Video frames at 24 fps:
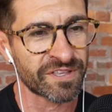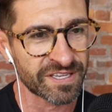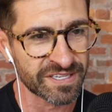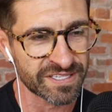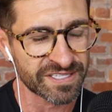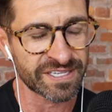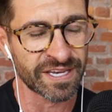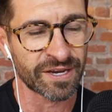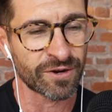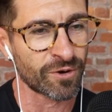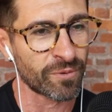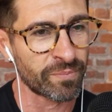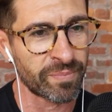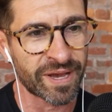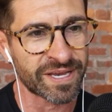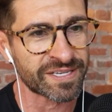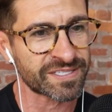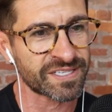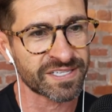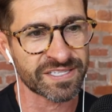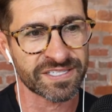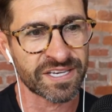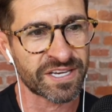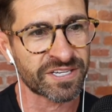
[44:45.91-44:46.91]
The single
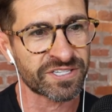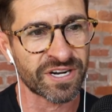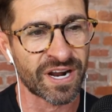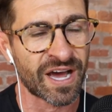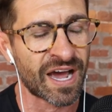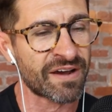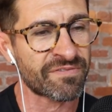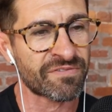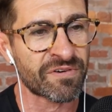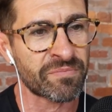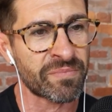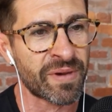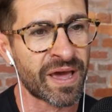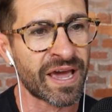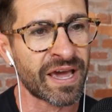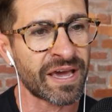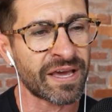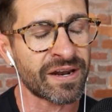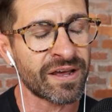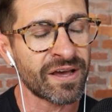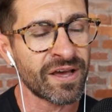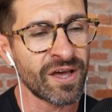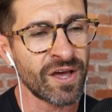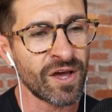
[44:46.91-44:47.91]
best decision I ever
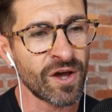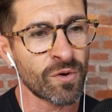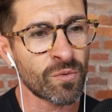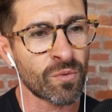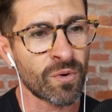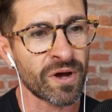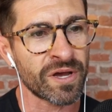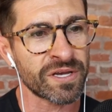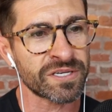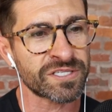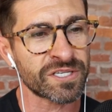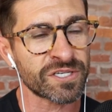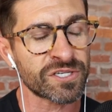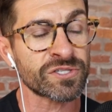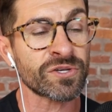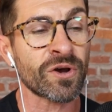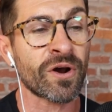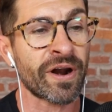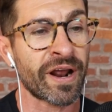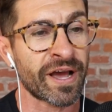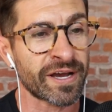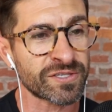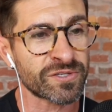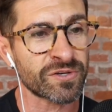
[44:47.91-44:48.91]
made was to
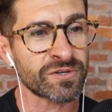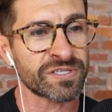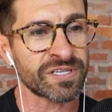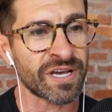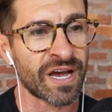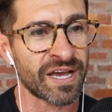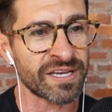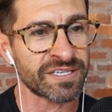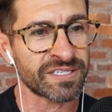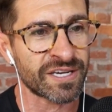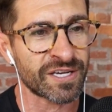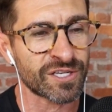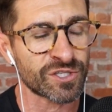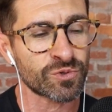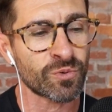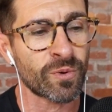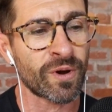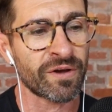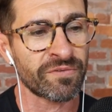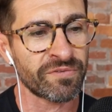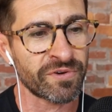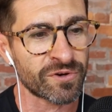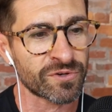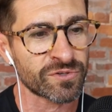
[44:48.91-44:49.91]
start exercising at
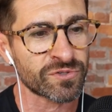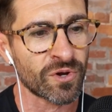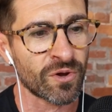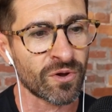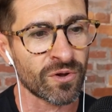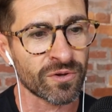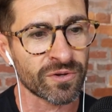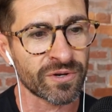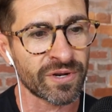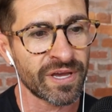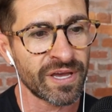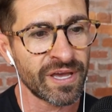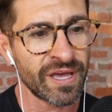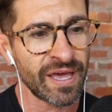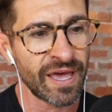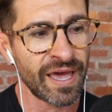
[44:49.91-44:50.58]
12 years old,